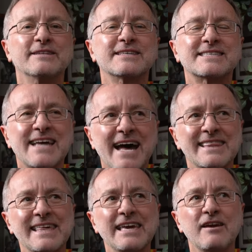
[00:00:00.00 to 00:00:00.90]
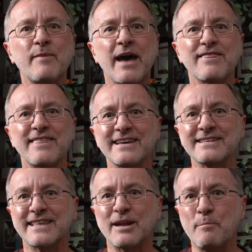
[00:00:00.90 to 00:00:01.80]
to start thinking about
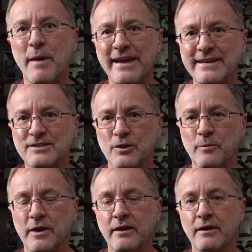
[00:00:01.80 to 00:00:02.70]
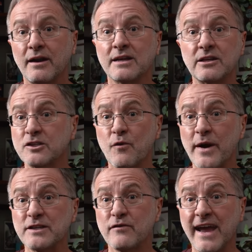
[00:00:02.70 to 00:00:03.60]
things that amaze them. And there's lots of
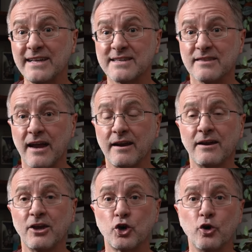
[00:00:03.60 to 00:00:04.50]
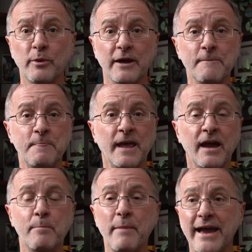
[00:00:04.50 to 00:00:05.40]
ways of answering that. It could be
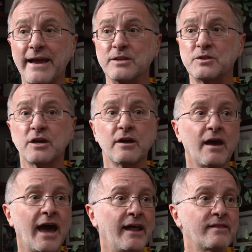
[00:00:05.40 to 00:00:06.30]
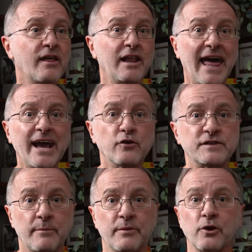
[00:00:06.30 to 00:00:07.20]
amazed at the lack of
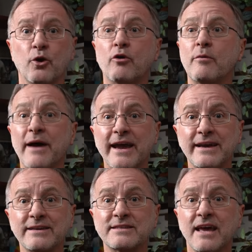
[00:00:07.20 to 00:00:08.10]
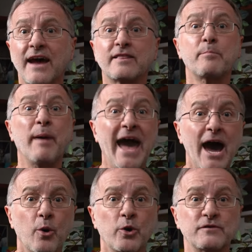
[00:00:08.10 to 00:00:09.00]
something or amazed at the
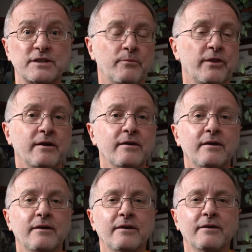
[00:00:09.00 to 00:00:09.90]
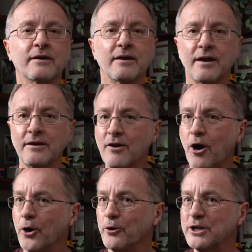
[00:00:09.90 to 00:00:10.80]
power of something. Again,
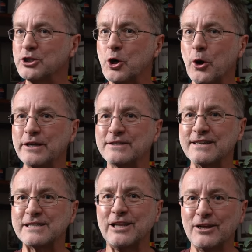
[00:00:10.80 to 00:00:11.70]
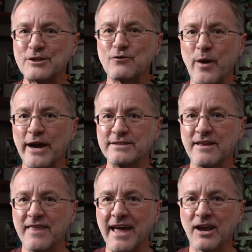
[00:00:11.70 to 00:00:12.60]
honoring choice, there's lots of ways
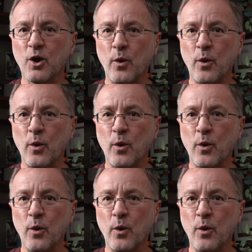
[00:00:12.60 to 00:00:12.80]
that that